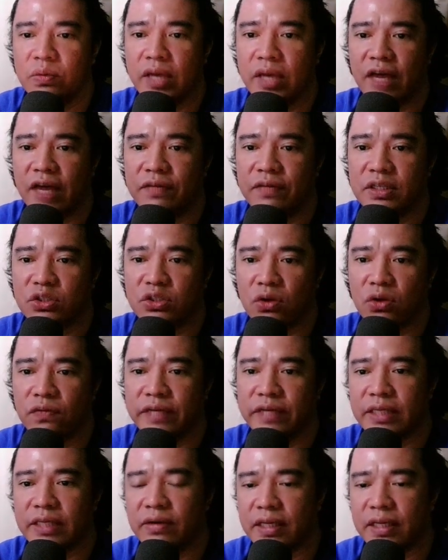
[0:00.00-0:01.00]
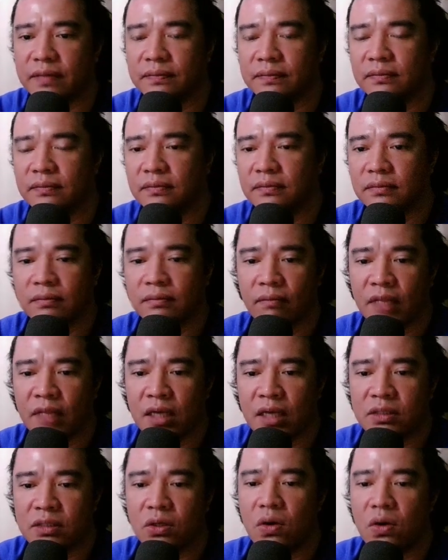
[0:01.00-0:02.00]
have here solvent crit.
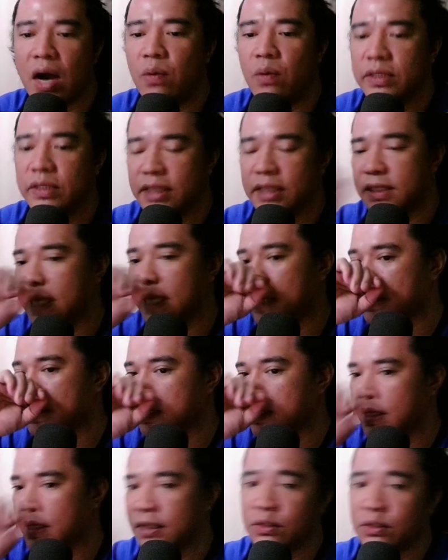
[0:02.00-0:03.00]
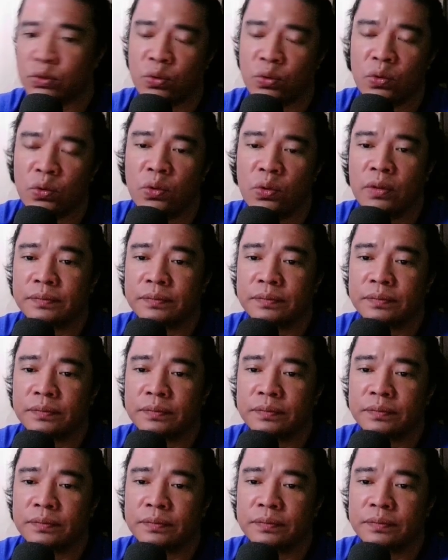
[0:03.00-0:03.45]
So I would suggest to